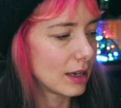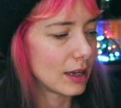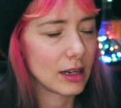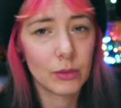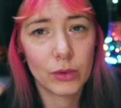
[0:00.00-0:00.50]

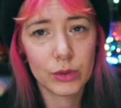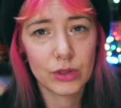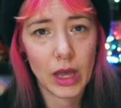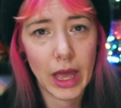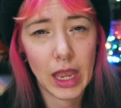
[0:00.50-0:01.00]
And it
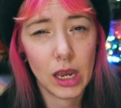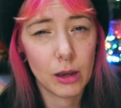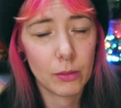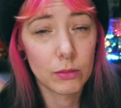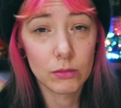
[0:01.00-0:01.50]
was
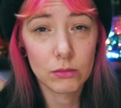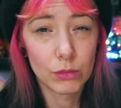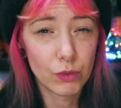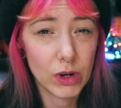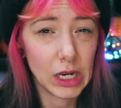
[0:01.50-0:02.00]
a...
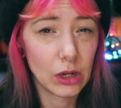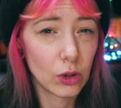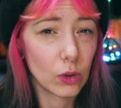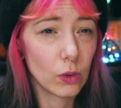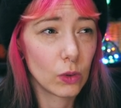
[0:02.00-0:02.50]

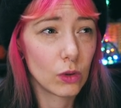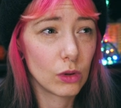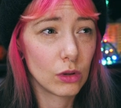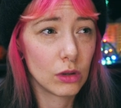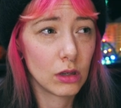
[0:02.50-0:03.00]
Merino,
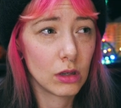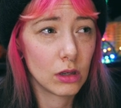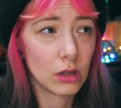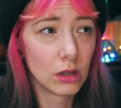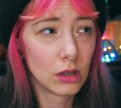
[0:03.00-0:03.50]

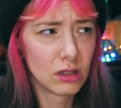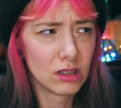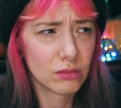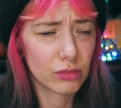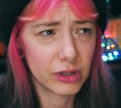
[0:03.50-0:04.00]

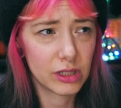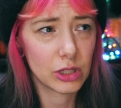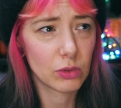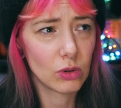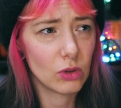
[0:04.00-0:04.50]

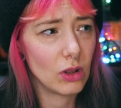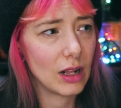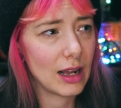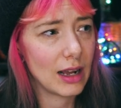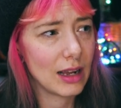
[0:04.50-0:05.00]
British wool,
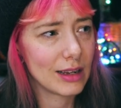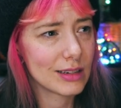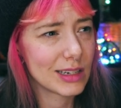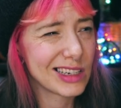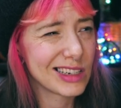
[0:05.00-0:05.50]

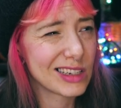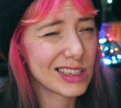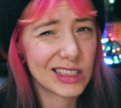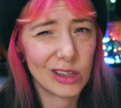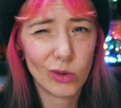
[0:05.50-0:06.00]
and
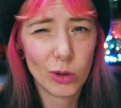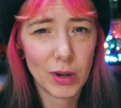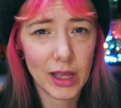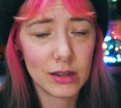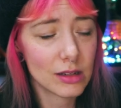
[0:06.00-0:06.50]
silk
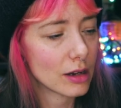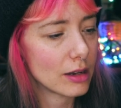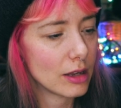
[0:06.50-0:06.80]
blend.